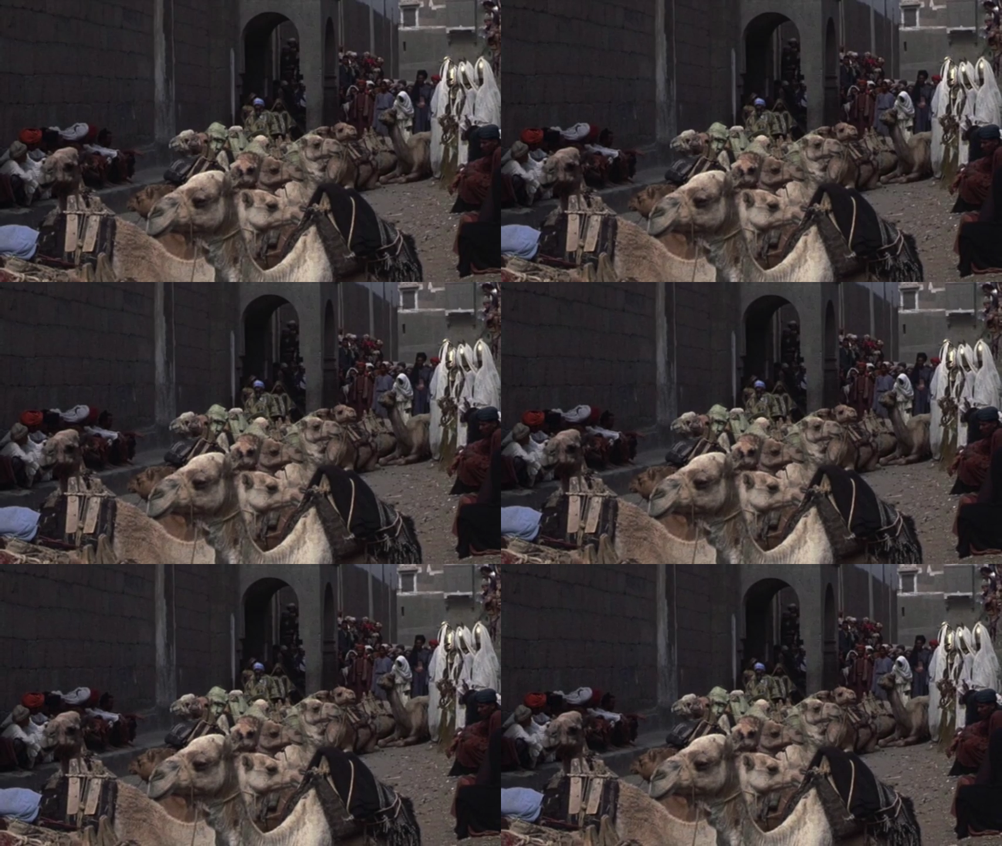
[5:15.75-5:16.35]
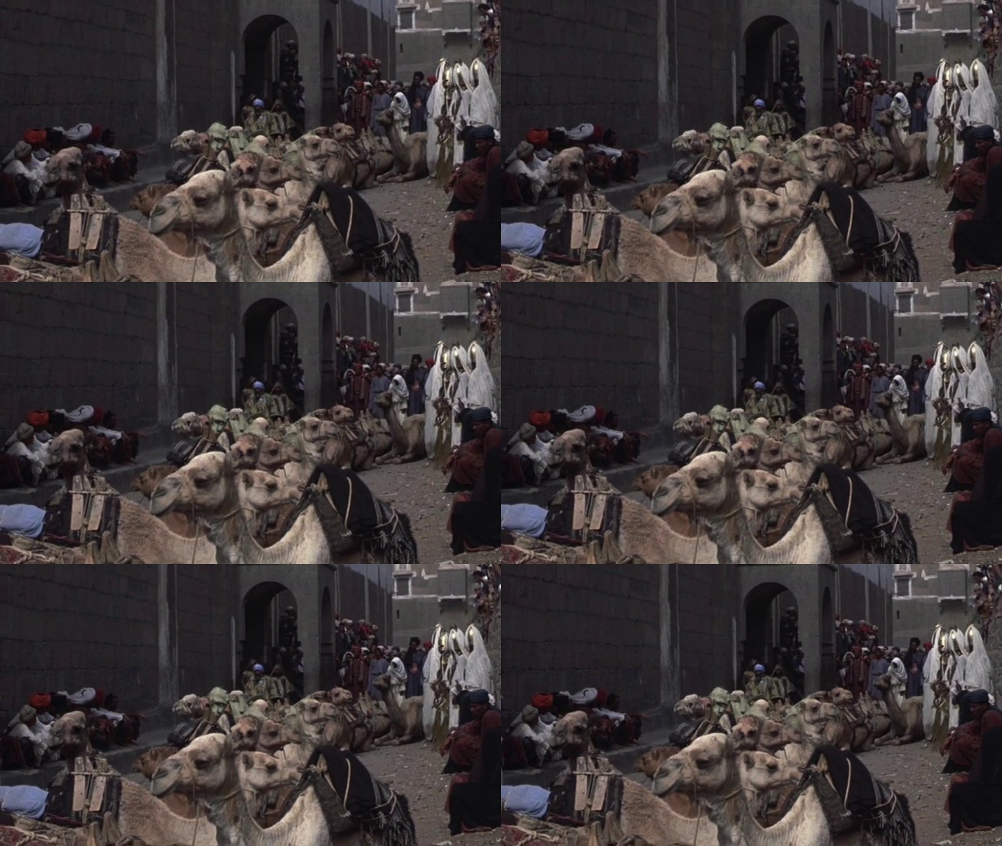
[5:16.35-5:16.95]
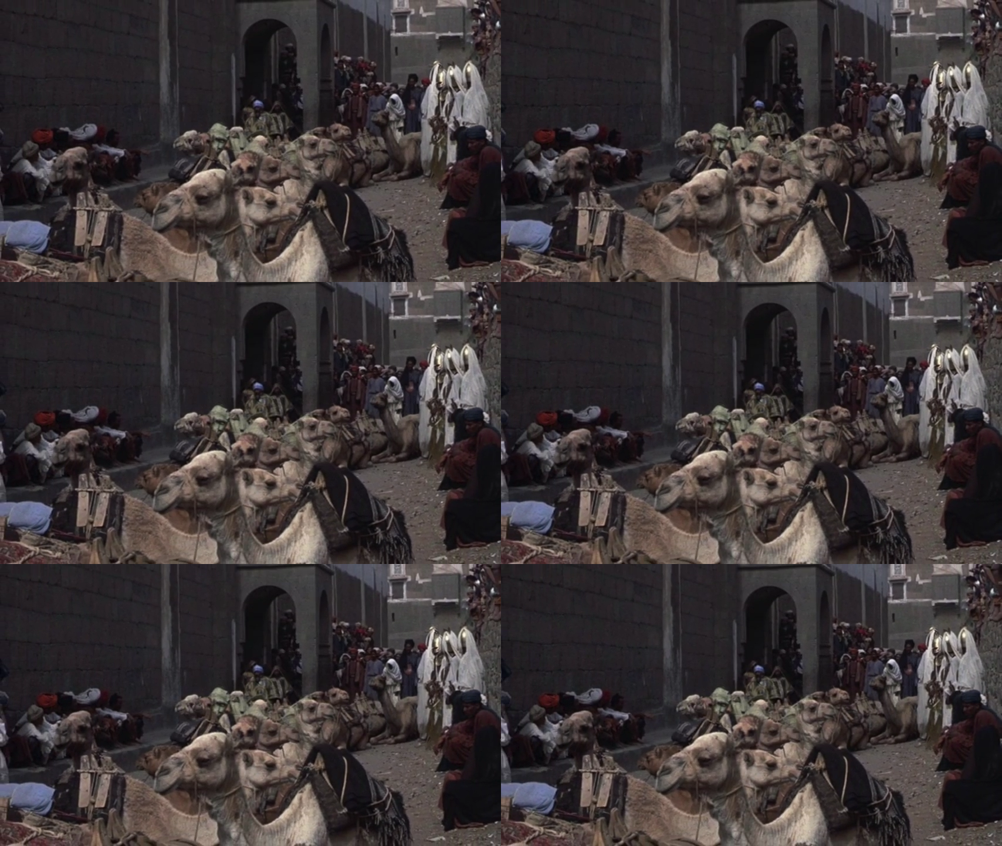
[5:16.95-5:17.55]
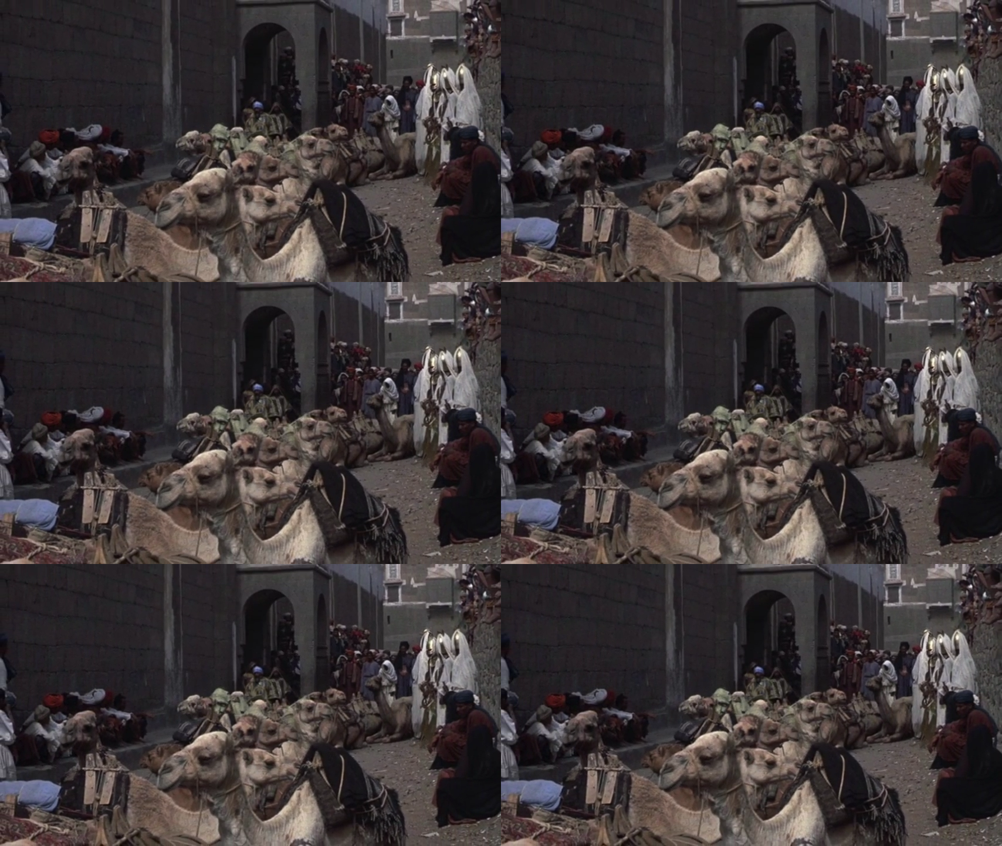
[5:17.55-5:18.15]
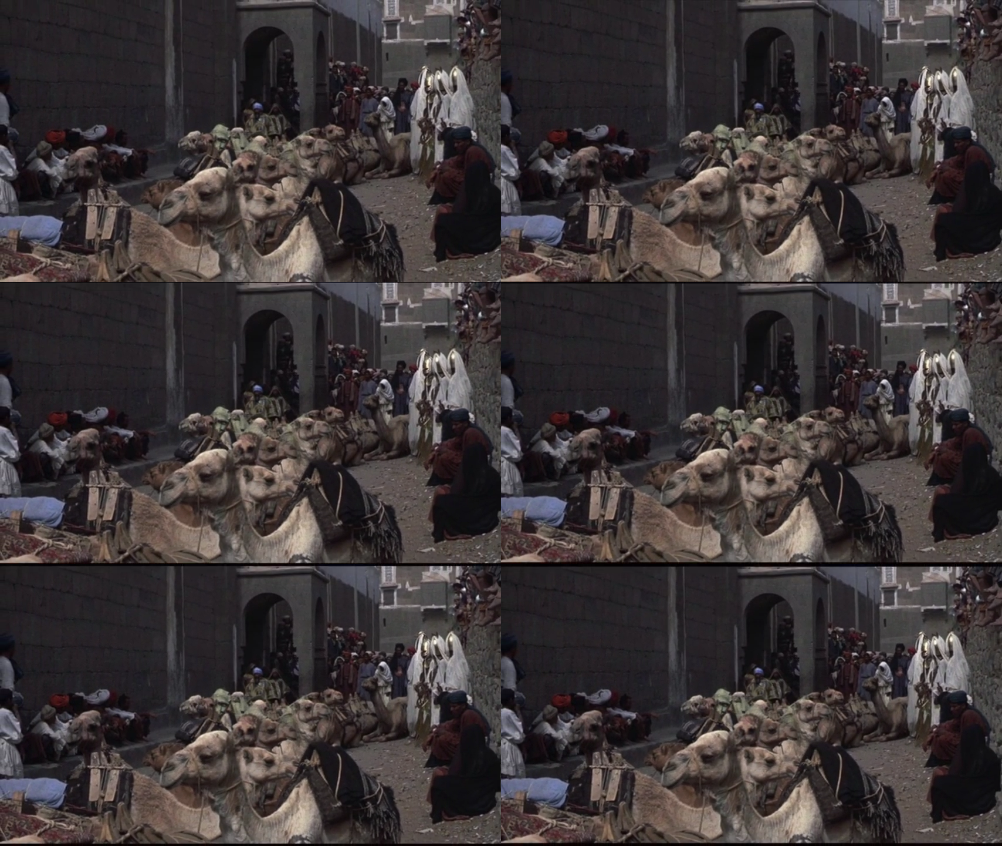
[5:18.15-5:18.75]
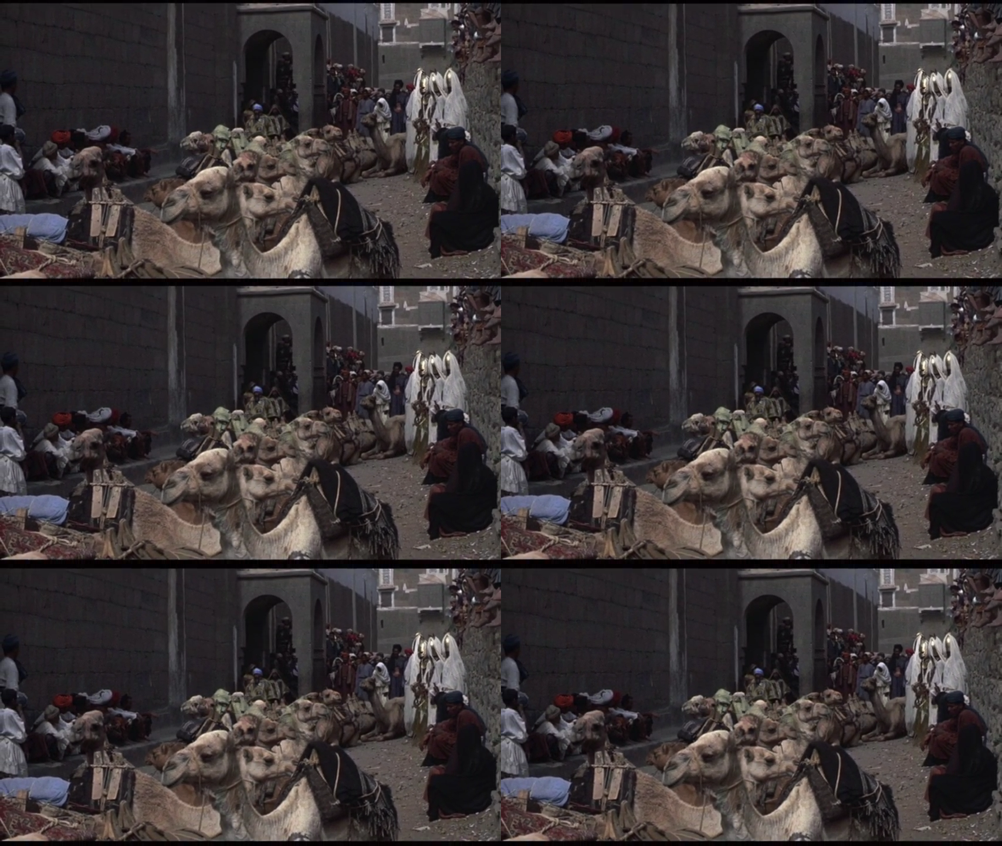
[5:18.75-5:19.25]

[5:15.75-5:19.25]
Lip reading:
(no speaker visible)